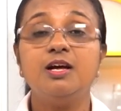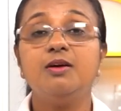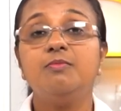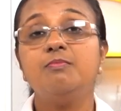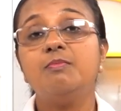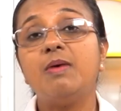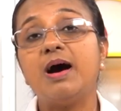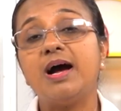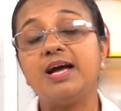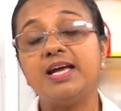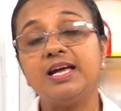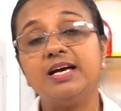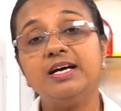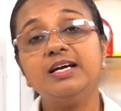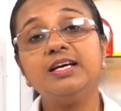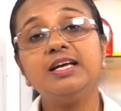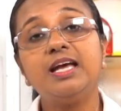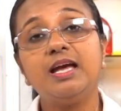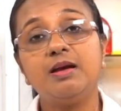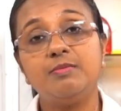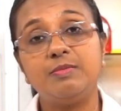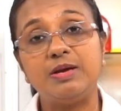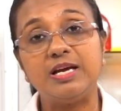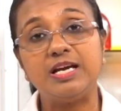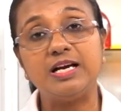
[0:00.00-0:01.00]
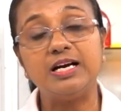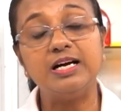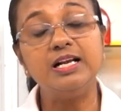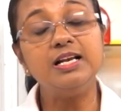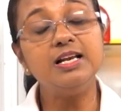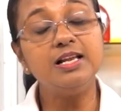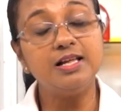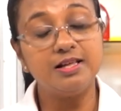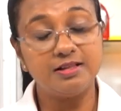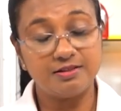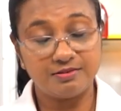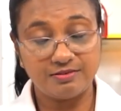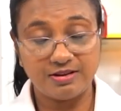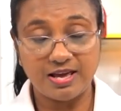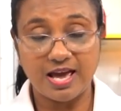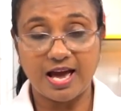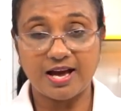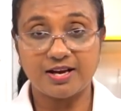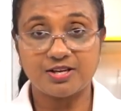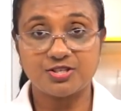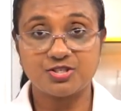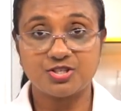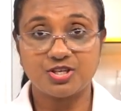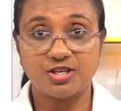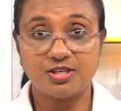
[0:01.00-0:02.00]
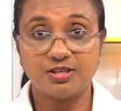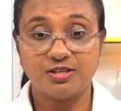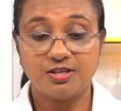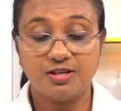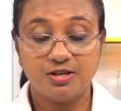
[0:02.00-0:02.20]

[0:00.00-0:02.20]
by a chemical reaction.